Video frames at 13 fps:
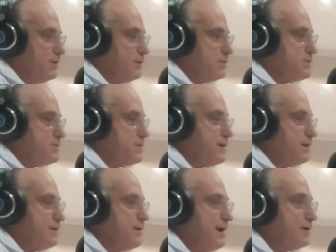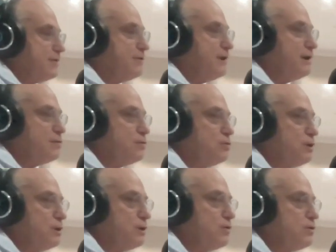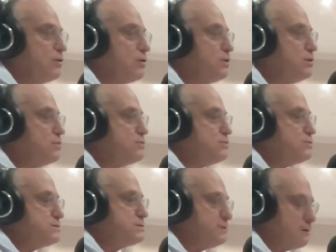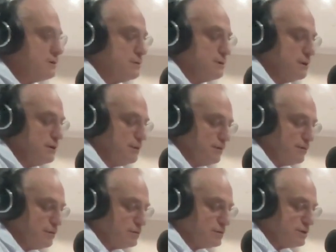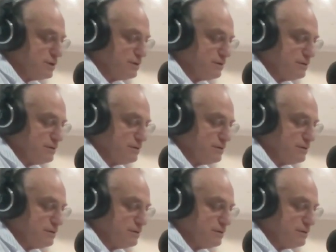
so that that groundwork you can use in the future.